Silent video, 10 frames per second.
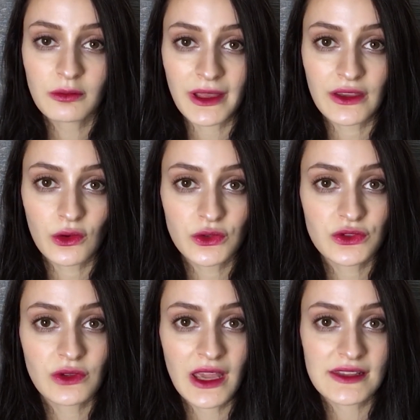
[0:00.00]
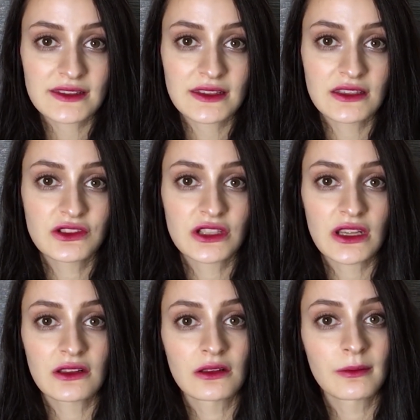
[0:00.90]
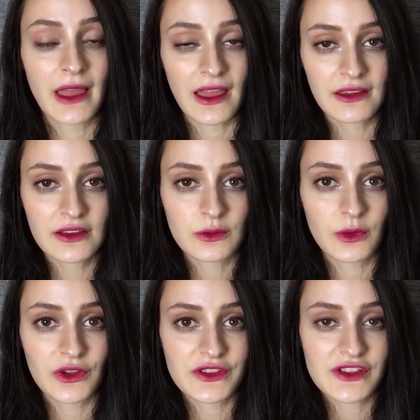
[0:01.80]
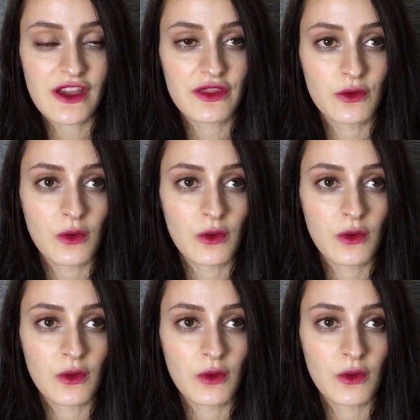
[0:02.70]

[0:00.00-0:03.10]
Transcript: my go-to SCJL Bank was the